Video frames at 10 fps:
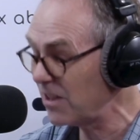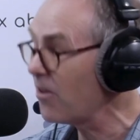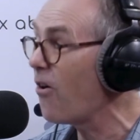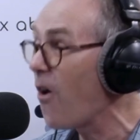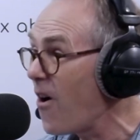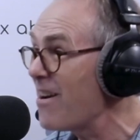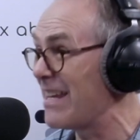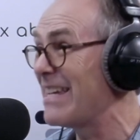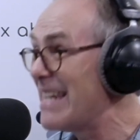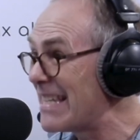but there
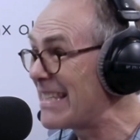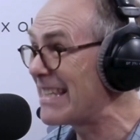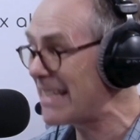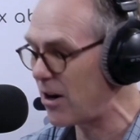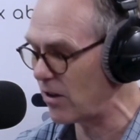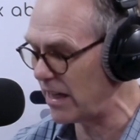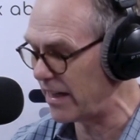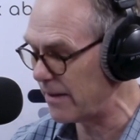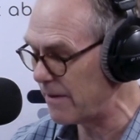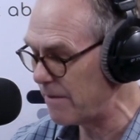aren't necessarily.